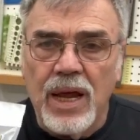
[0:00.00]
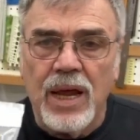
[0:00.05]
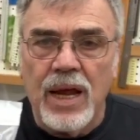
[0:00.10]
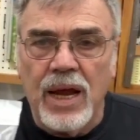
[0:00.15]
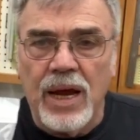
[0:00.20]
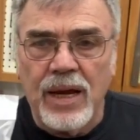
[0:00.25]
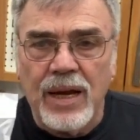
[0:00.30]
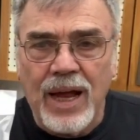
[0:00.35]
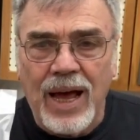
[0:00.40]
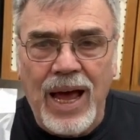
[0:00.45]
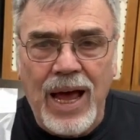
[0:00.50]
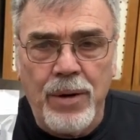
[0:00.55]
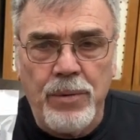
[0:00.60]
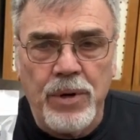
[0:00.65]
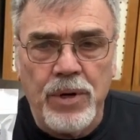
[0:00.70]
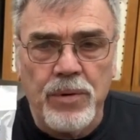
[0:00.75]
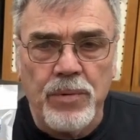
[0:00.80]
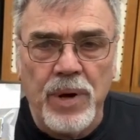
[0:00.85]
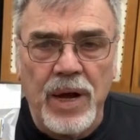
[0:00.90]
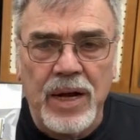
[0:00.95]
And I
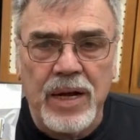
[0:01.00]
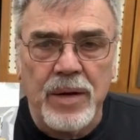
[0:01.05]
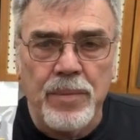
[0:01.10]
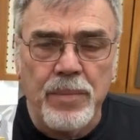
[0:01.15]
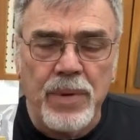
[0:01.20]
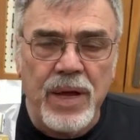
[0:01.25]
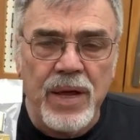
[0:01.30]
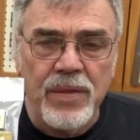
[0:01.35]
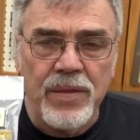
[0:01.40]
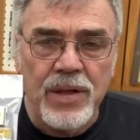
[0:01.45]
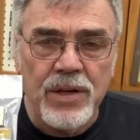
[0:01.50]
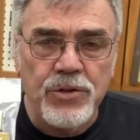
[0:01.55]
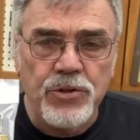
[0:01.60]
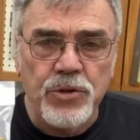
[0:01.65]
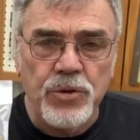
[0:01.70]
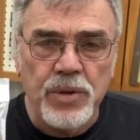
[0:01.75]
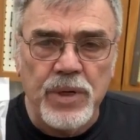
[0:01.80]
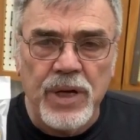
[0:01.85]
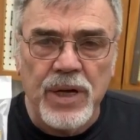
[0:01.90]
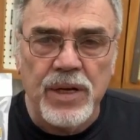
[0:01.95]
would recommend that
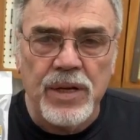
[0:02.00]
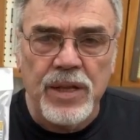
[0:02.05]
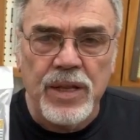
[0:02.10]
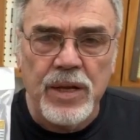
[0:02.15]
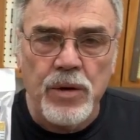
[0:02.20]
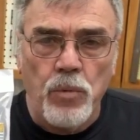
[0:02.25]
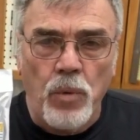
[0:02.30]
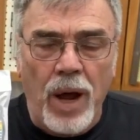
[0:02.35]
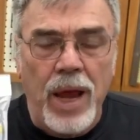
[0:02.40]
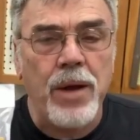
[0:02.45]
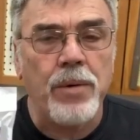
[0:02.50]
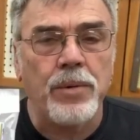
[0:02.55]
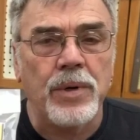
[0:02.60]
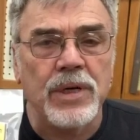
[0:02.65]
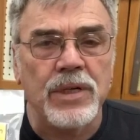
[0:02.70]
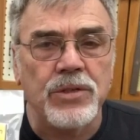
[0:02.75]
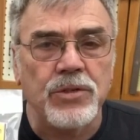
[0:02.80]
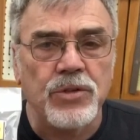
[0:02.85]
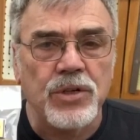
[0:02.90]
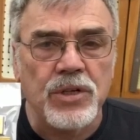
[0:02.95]
you get the white
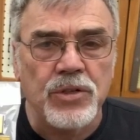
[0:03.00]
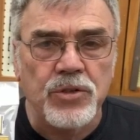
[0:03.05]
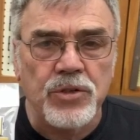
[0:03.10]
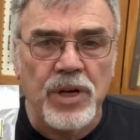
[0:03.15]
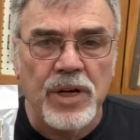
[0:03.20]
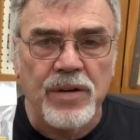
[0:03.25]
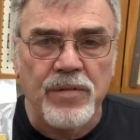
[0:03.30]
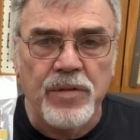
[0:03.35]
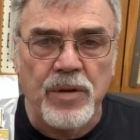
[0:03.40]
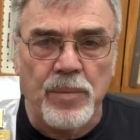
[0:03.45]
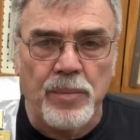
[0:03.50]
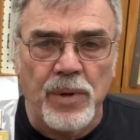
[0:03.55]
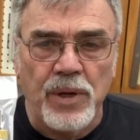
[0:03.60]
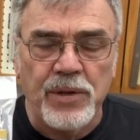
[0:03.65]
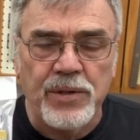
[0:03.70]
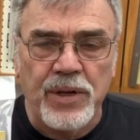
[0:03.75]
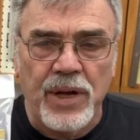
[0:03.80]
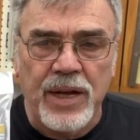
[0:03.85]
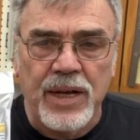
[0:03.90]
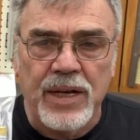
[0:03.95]
ones instead of the
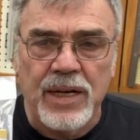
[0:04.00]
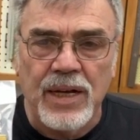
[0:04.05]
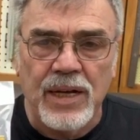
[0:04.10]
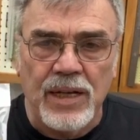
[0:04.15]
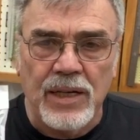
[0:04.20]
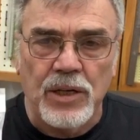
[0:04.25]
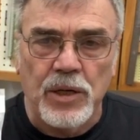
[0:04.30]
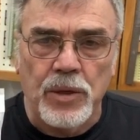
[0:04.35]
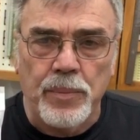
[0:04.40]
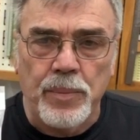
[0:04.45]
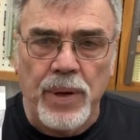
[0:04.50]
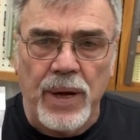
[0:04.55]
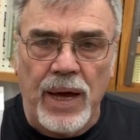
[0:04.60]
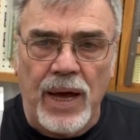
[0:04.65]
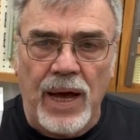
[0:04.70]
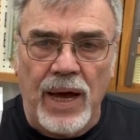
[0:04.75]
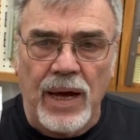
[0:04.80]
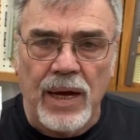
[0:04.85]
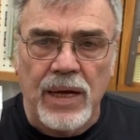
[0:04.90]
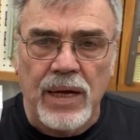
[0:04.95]
multicolor
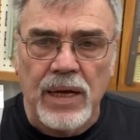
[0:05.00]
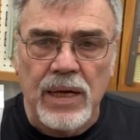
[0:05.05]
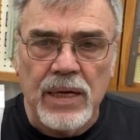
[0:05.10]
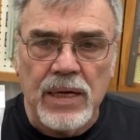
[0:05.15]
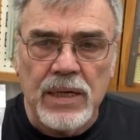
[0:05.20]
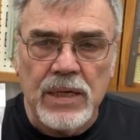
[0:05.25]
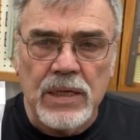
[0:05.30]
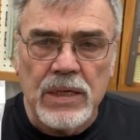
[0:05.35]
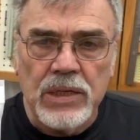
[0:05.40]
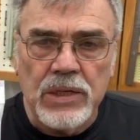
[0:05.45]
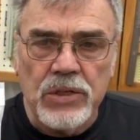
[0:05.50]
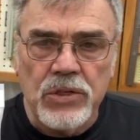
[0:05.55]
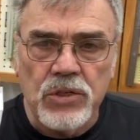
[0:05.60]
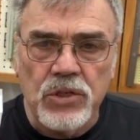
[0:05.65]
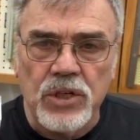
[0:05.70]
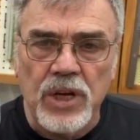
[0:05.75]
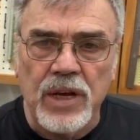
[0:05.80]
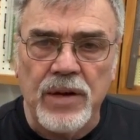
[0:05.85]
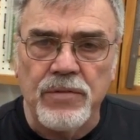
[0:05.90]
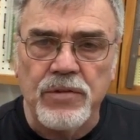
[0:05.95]
pack.
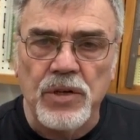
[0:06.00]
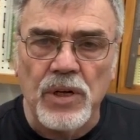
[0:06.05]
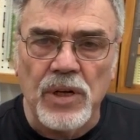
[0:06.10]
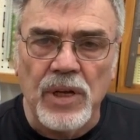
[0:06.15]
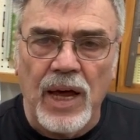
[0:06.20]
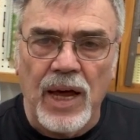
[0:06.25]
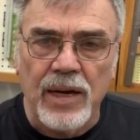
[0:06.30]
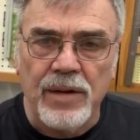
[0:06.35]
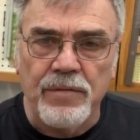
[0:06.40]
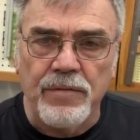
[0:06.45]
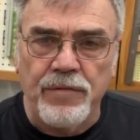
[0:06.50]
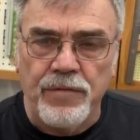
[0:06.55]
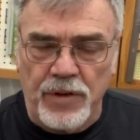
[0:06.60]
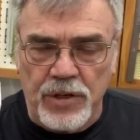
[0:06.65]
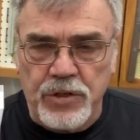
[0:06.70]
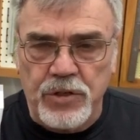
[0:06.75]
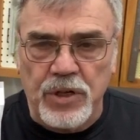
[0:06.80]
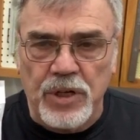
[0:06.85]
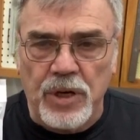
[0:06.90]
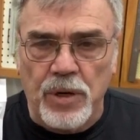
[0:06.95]
Saves a lot of
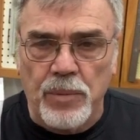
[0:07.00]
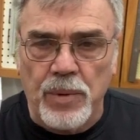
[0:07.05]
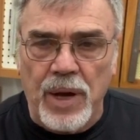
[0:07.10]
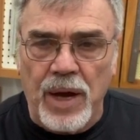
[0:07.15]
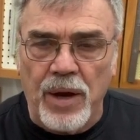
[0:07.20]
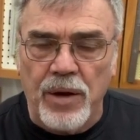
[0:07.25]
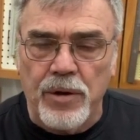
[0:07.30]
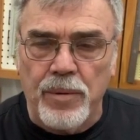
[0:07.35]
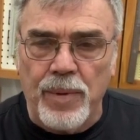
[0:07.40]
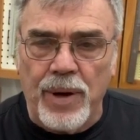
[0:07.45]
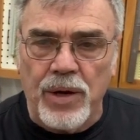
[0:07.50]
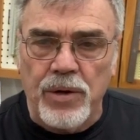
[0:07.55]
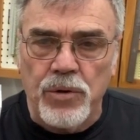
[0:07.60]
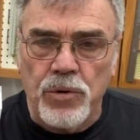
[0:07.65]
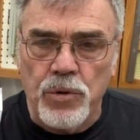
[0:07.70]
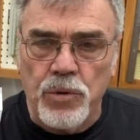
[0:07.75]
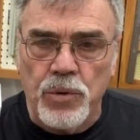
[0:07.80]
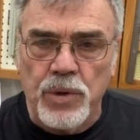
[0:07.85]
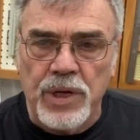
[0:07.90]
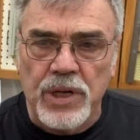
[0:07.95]
fussing around about
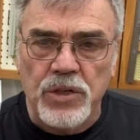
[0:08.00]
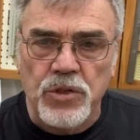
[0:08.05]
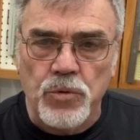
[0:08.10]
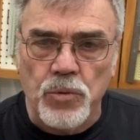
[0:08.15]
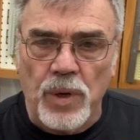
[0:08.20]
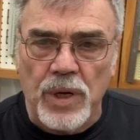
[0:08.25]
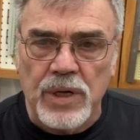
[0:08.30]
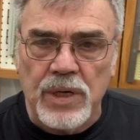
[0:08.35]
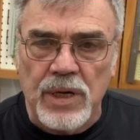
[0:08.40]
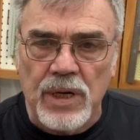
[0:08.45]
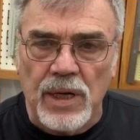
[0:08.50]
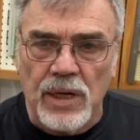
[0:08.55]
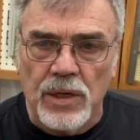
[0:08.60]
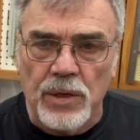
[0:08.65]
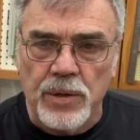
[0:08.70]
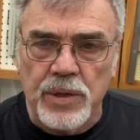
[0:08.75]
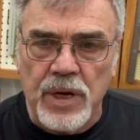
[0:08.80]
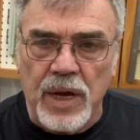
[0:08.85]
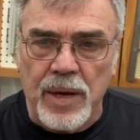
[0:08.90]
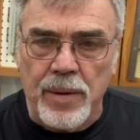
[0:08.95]
who gets what
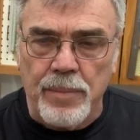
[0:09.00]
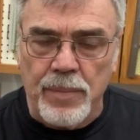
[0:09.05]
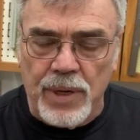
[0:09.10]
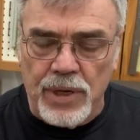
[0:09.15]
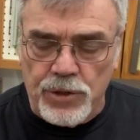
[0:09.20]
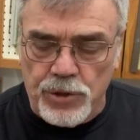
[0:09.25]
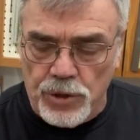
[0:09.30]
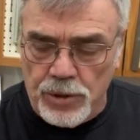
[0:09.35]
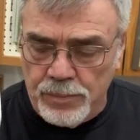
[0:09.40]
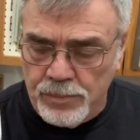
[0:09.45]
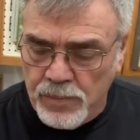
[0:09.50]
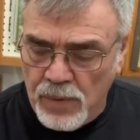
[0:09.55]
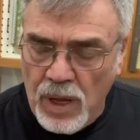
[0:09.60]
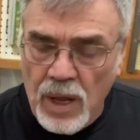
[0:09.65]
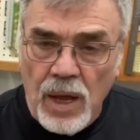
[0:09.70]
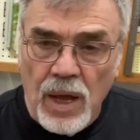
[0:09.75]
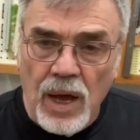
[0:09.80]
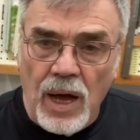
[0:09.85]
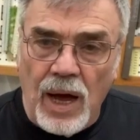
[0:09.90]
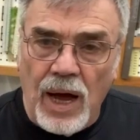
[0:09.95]
color tape measure.
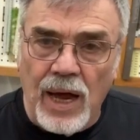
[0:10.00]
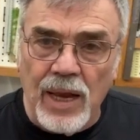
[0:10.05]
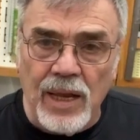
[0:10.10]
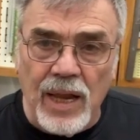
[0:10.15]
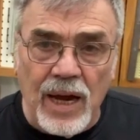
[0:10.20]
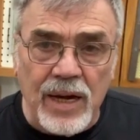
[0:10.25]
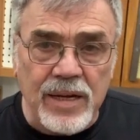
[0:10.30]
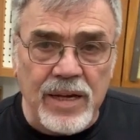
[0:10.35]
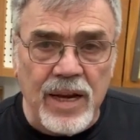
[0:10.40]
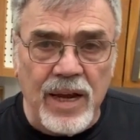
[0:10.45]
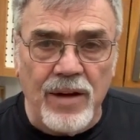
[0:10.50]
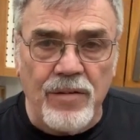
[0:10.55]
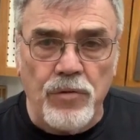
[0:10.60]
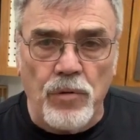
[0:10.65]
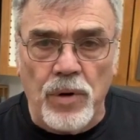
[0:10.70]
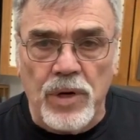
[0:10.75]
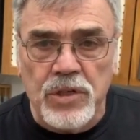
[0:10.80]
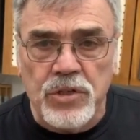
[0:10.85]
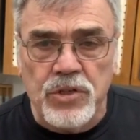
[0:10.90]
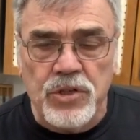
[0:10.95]
I like to have
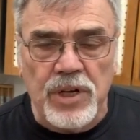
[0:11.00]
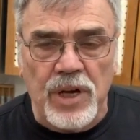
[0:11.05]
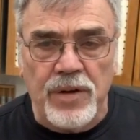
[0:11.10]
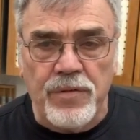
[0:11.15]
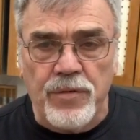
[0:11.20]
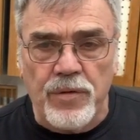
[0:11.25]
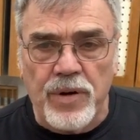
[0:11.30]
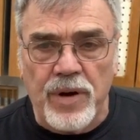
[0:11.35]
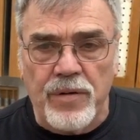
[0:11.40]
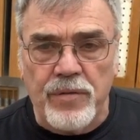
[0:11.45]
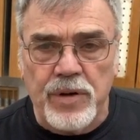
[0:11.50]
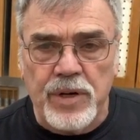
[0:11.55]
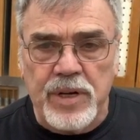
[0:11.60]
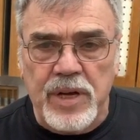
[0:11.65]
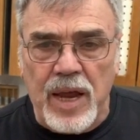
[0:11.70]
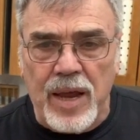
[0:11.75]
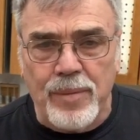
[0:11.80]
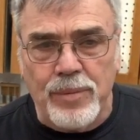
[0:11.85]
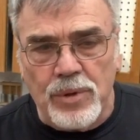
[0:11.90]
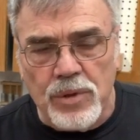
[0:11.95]
one set for every
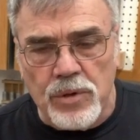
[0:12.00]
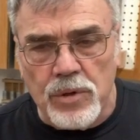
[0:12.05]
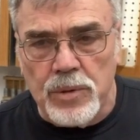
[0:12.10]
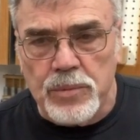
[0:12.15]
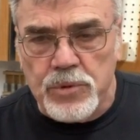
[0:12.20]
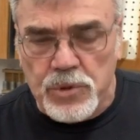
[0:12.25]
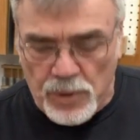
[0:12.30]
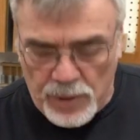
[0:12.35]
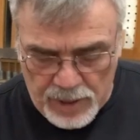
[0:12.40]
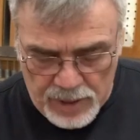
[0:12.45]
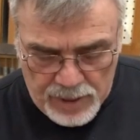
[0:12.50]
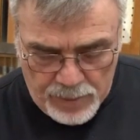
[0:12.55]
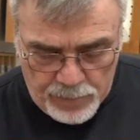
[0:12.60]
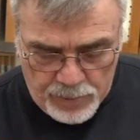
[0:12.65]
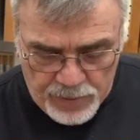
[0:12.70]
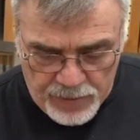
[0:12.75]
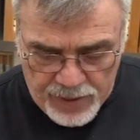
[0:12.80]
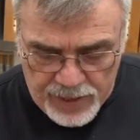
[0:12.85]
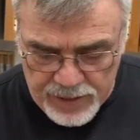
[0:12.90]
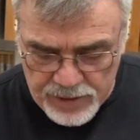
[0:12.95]
table group, so I end up
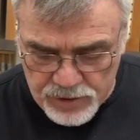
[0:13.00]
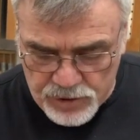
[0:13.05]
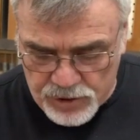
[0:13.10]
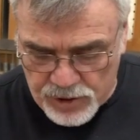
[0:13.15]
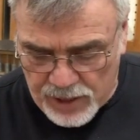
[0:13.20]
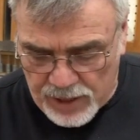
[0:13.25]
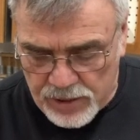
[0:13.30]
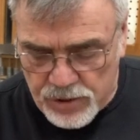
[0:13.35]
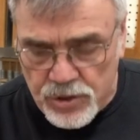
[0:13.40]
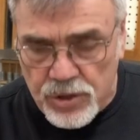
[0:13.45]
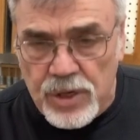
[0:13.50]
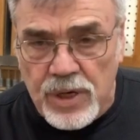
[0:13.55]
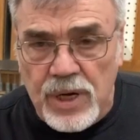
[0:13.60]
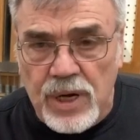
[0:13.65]
with 8 sets.